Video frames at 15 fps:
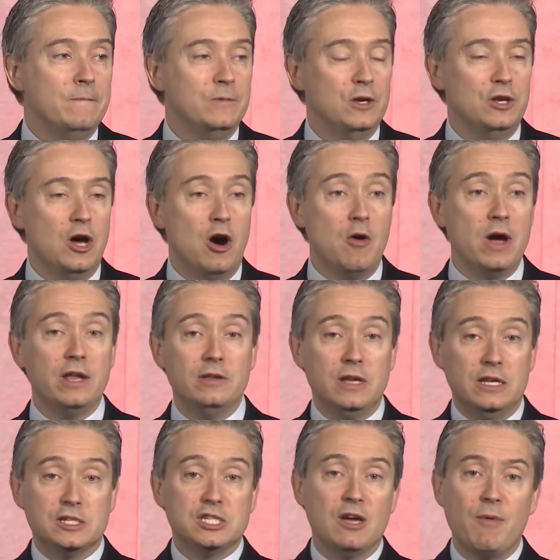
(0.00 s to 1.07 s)
you know, and,
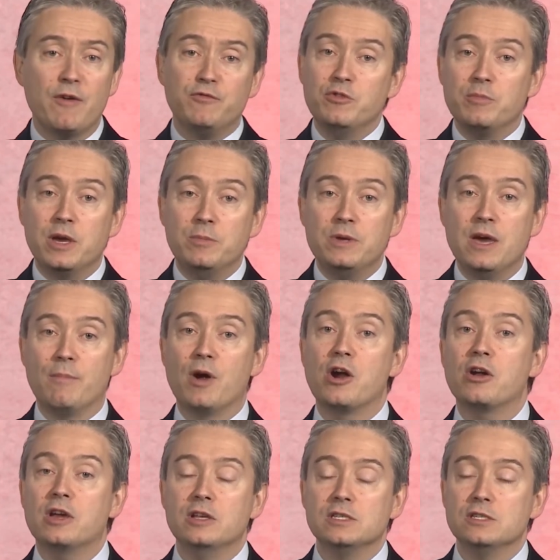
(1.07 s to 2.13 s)
and some of you may be
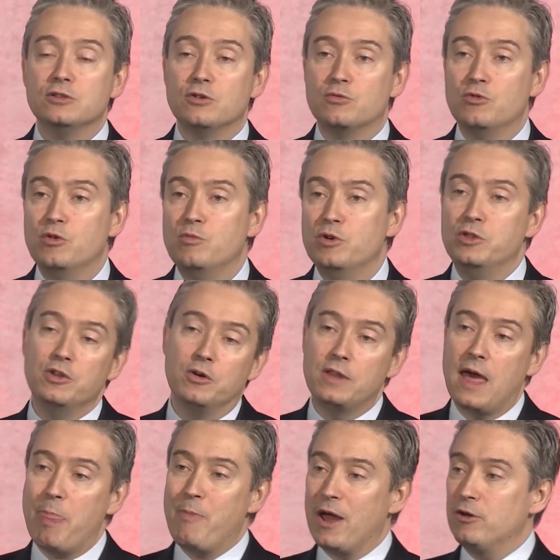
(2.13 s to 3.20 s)
Americans in the room would know
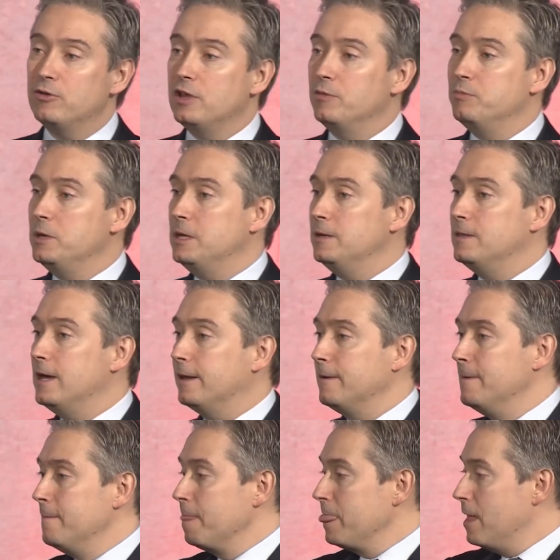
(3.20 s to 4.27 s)
that better than me, that